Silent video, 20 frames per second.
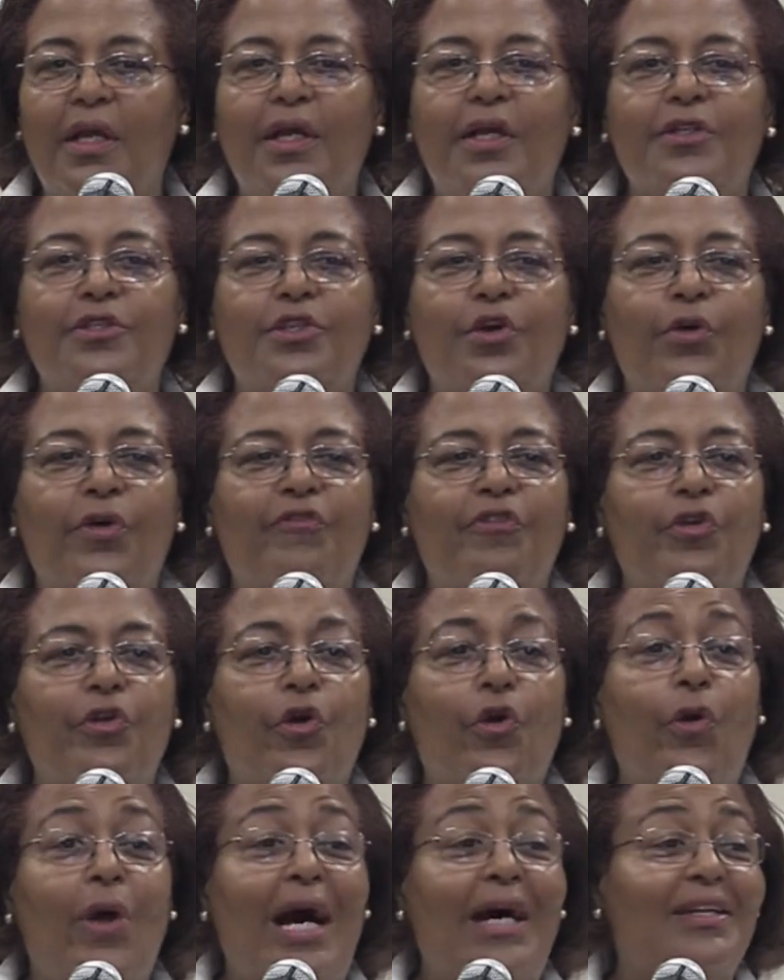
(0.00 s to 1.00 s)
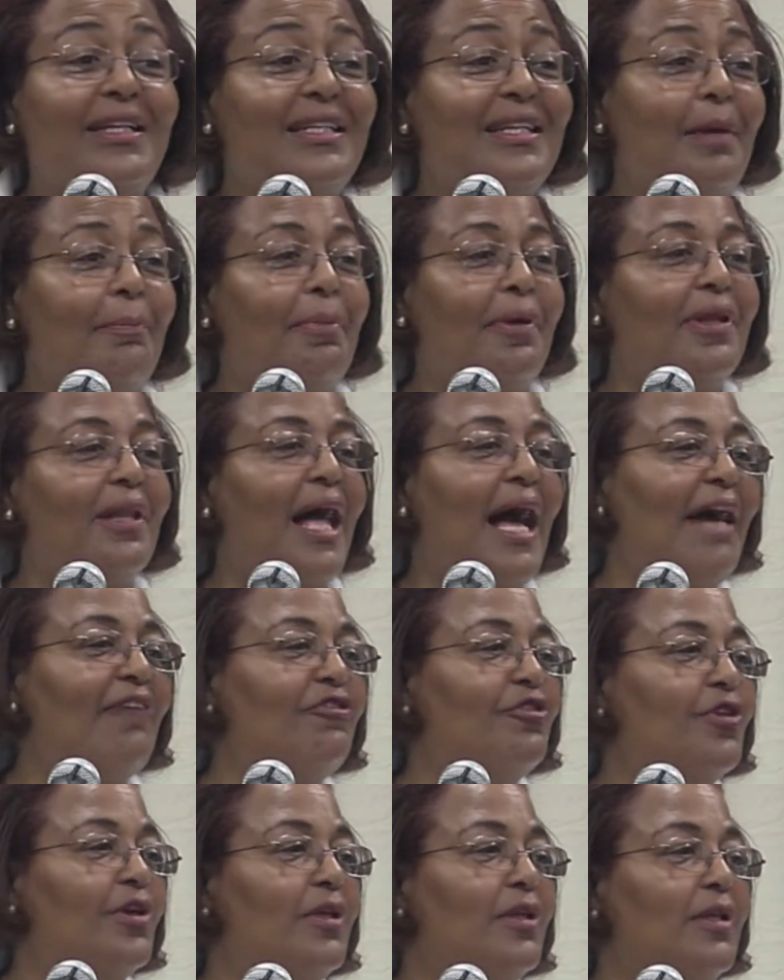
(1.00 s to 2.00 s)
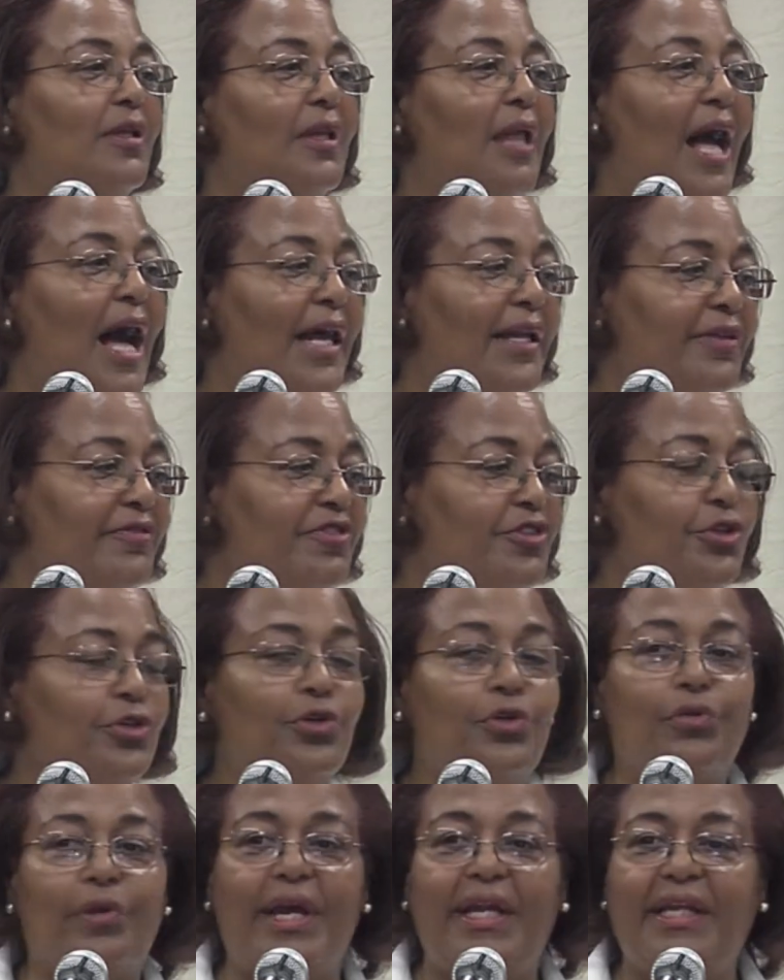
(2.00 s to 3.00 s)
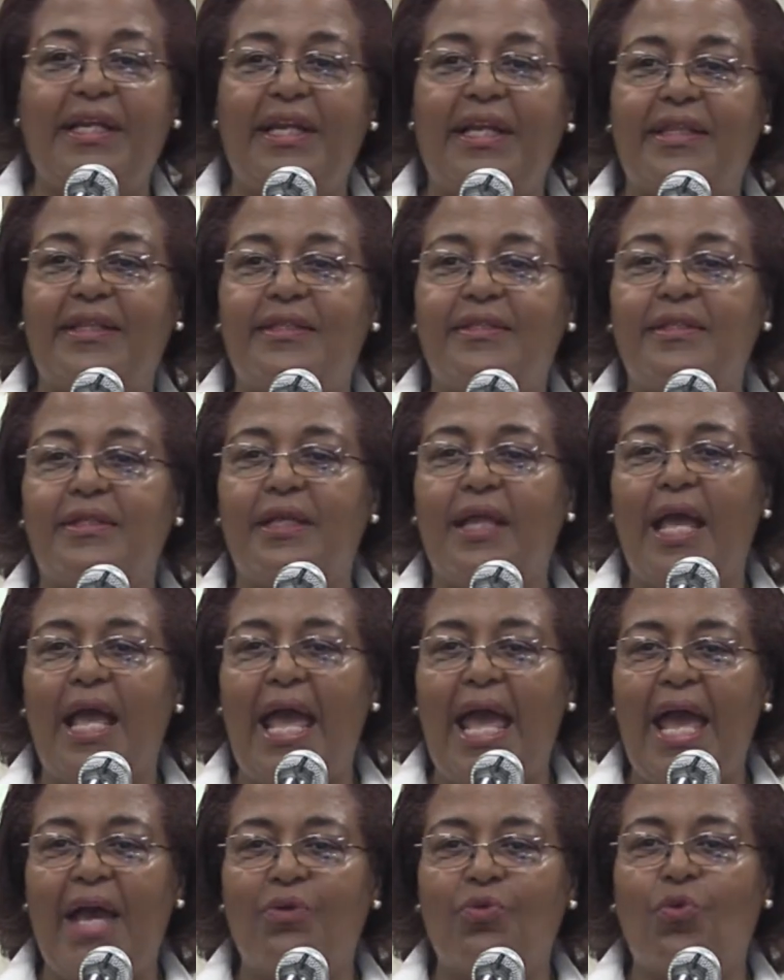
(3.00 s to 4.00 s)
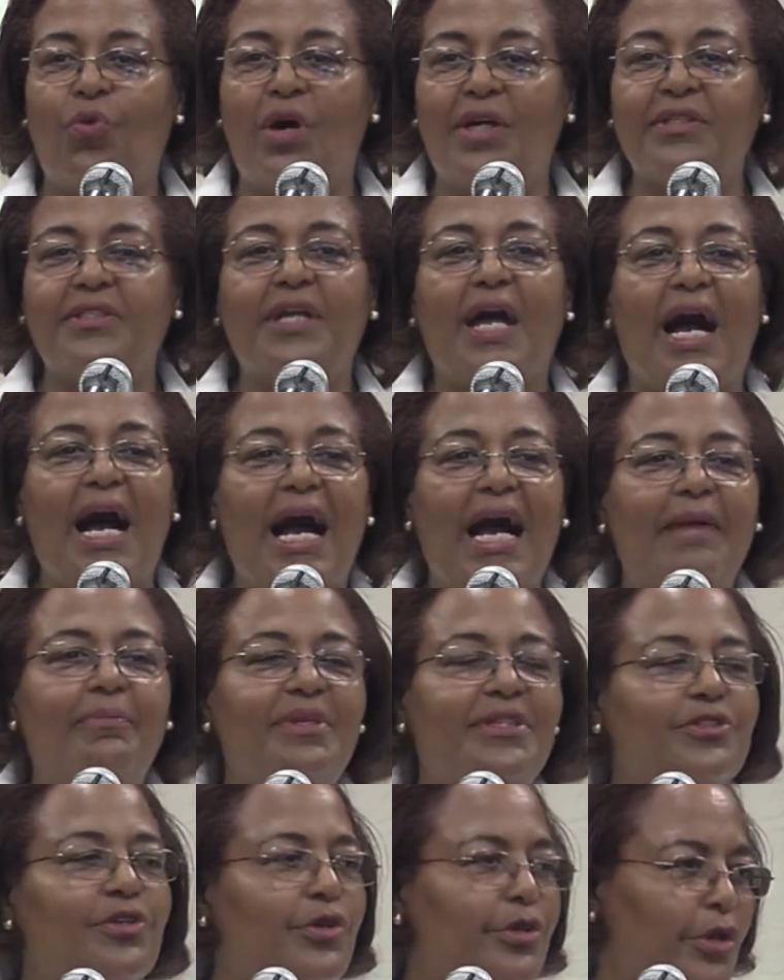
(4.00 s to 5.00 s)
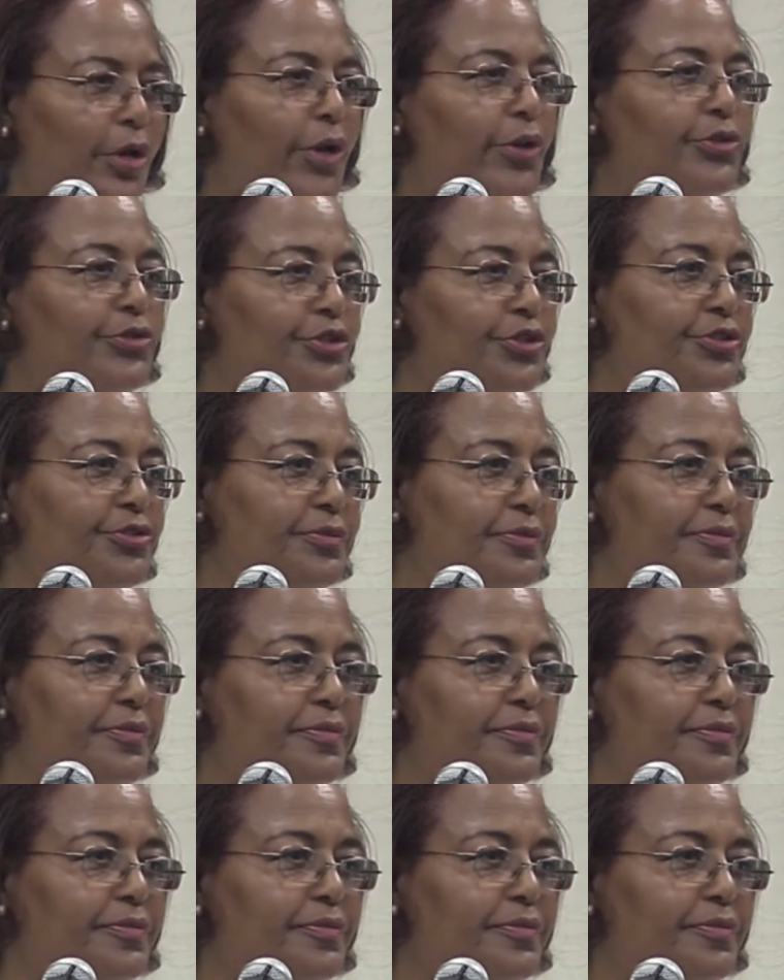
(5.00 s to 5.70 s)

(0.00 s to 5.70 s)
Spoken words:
So if you go out and apply for a lot of new credit at one time, it's going to hurt you.